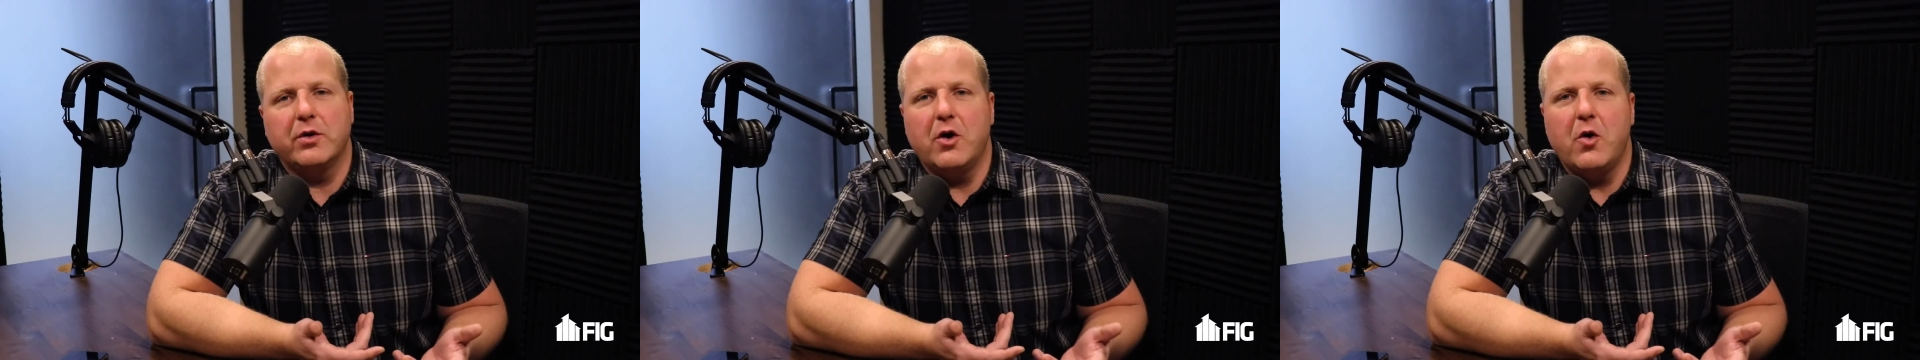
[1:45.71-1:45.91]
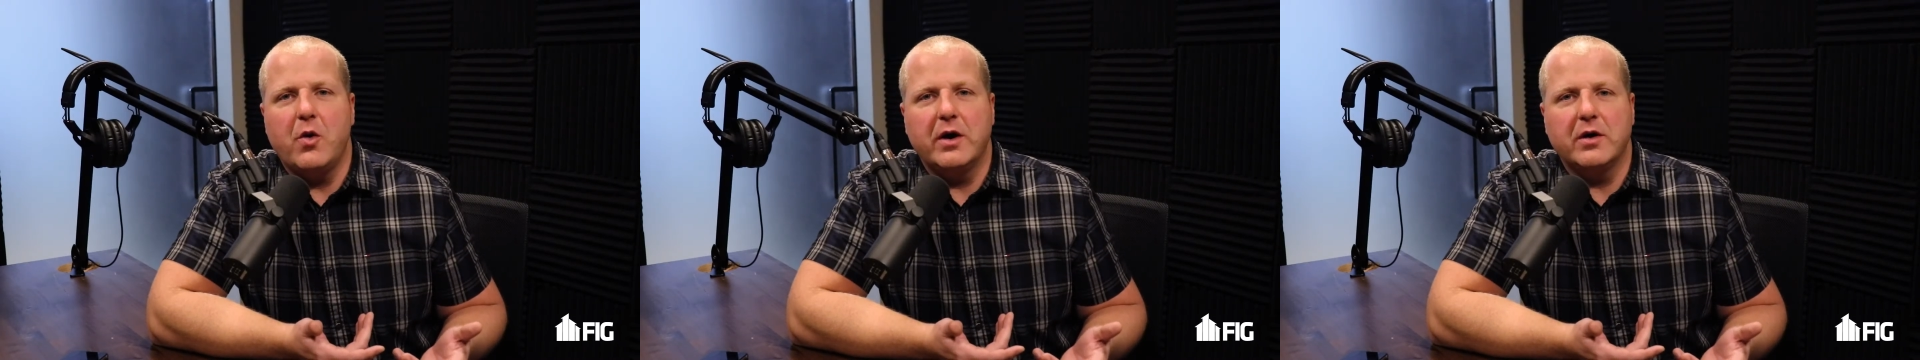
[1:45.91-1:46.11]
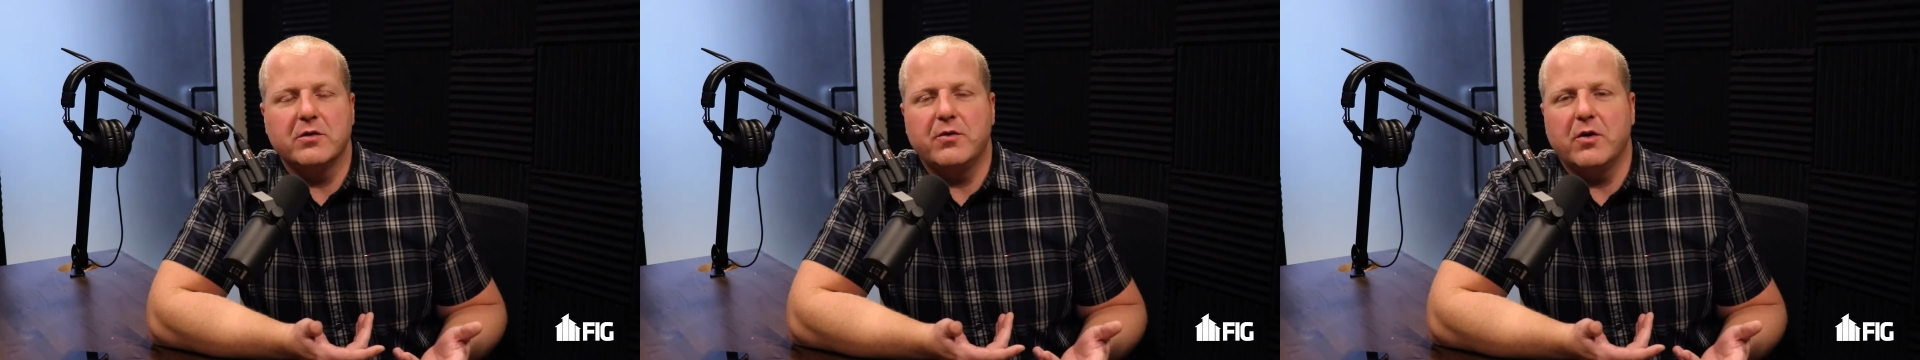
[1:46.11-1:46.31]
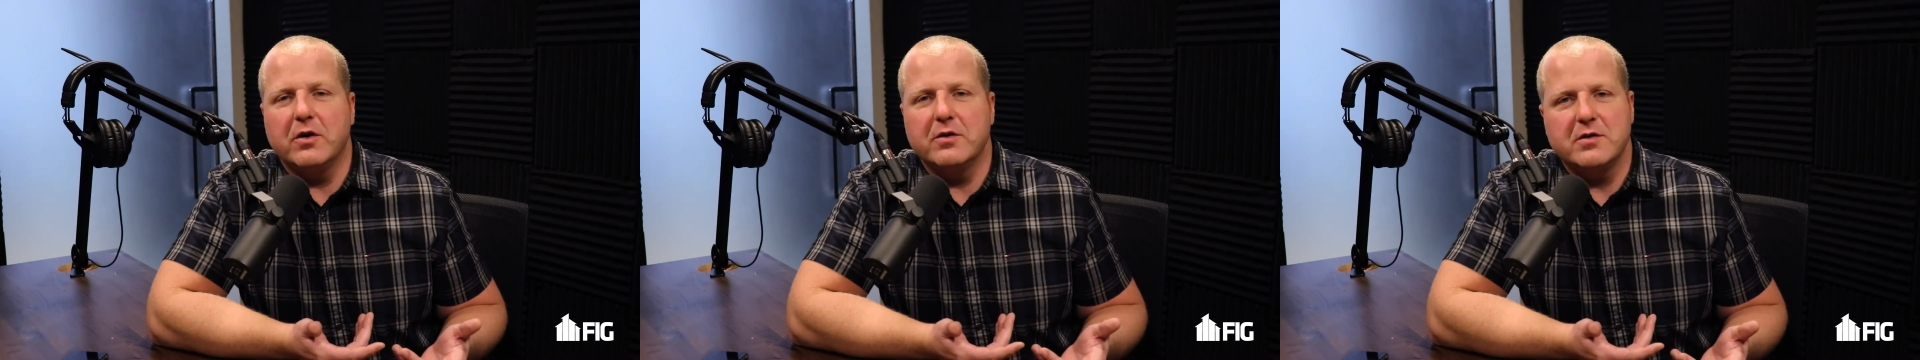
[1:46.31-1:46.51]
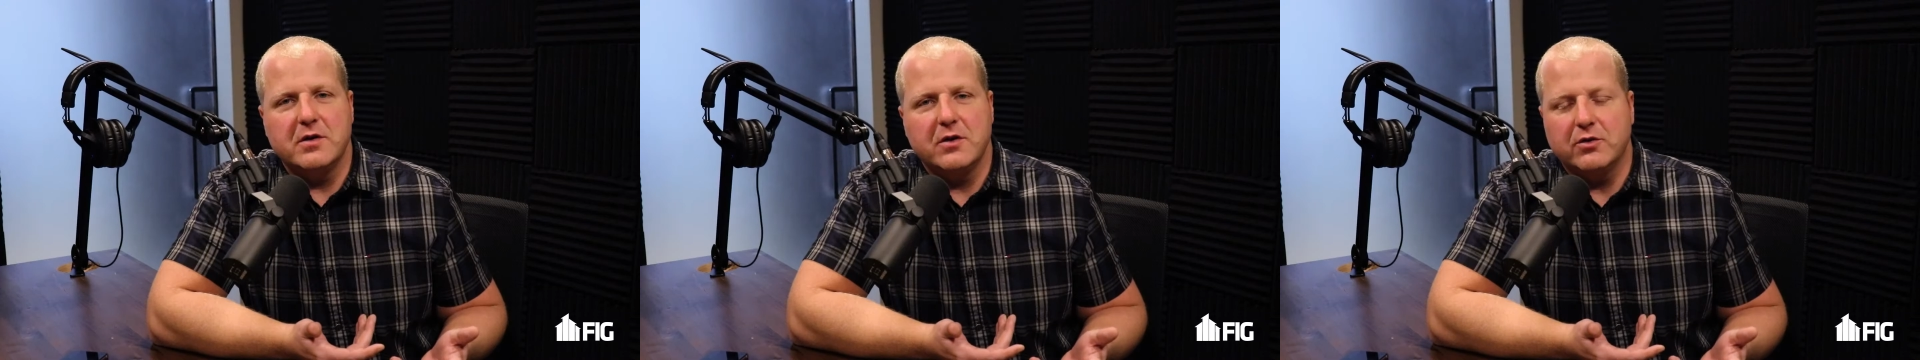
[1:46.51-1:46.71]
going as far
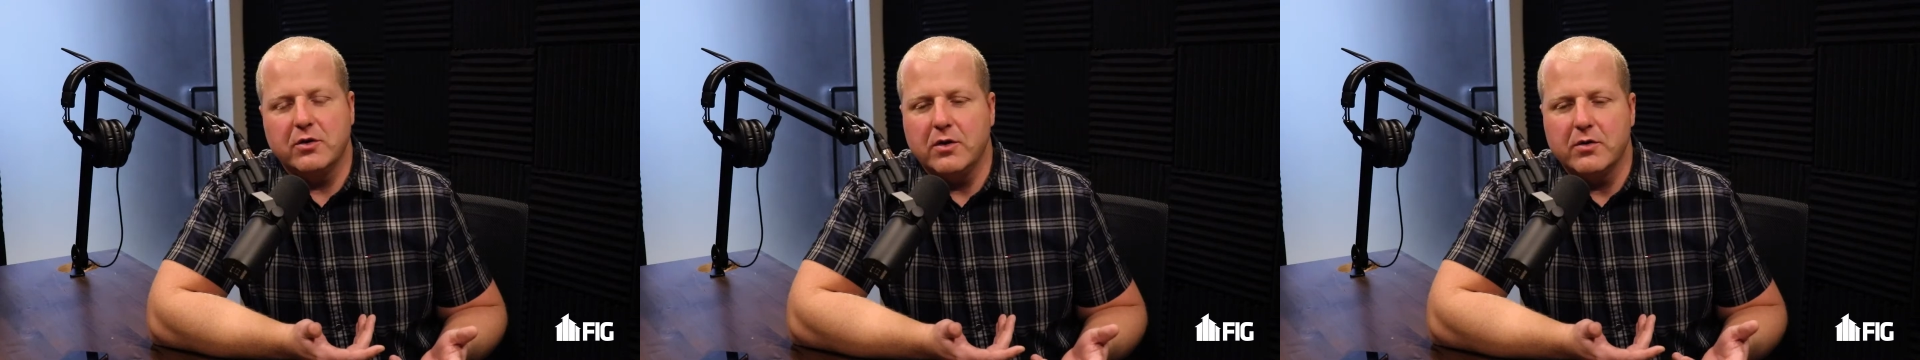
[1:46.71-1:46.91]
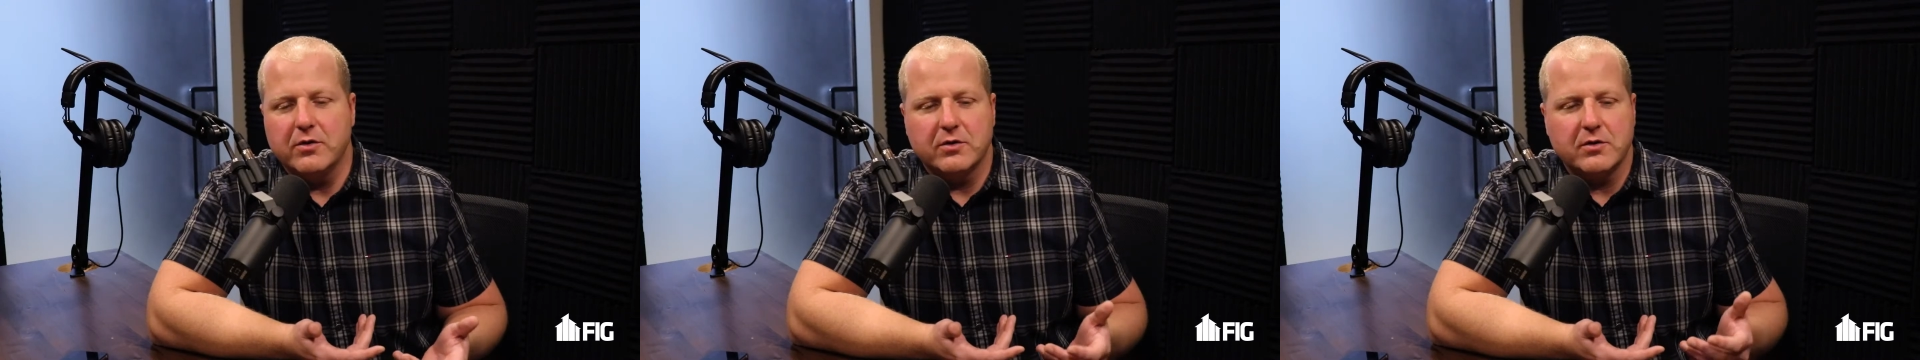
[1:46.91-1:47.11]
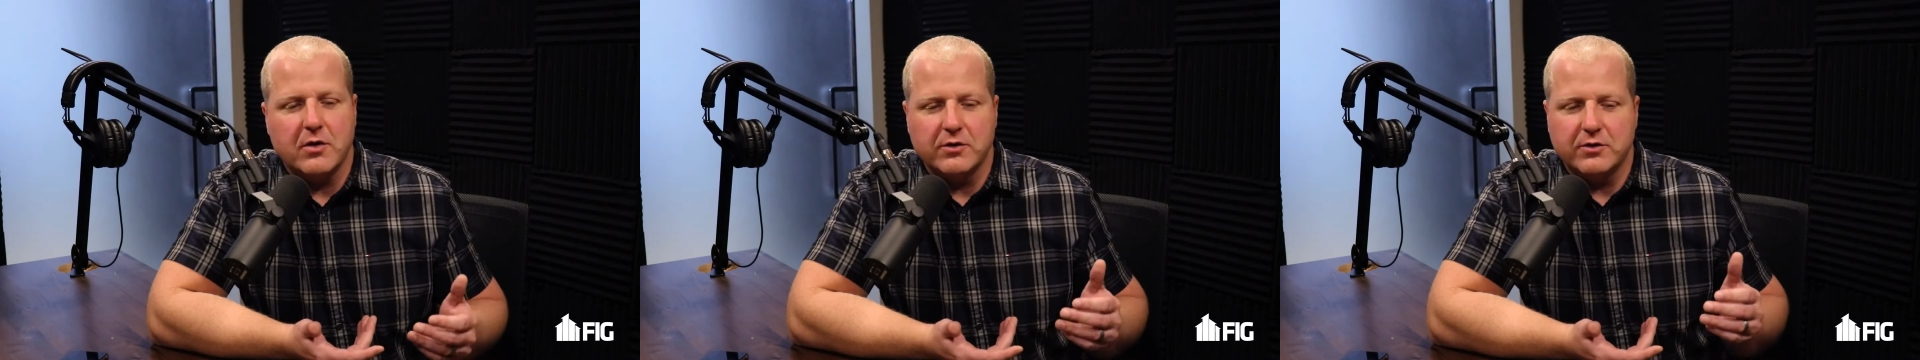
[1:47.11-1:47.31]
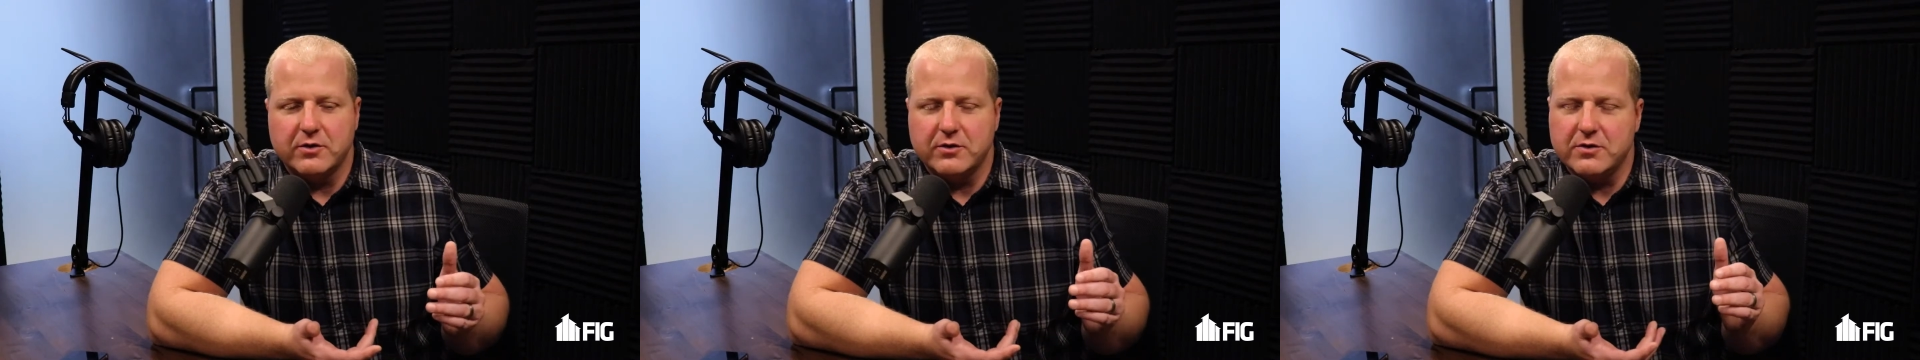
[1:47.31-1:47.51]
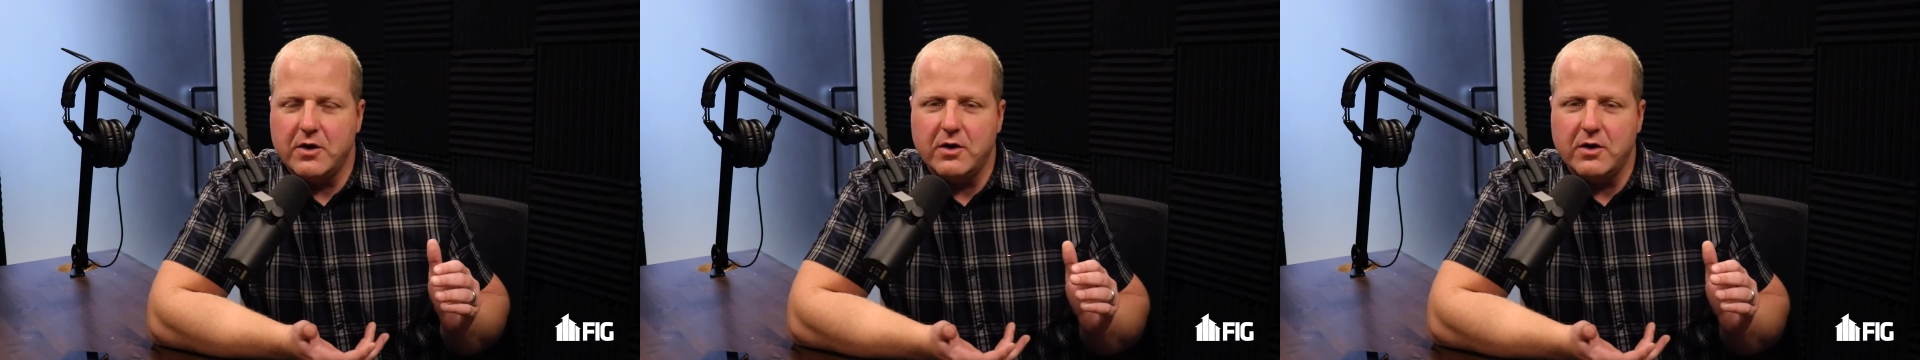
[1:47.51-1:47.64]
as the initial loan disclosures.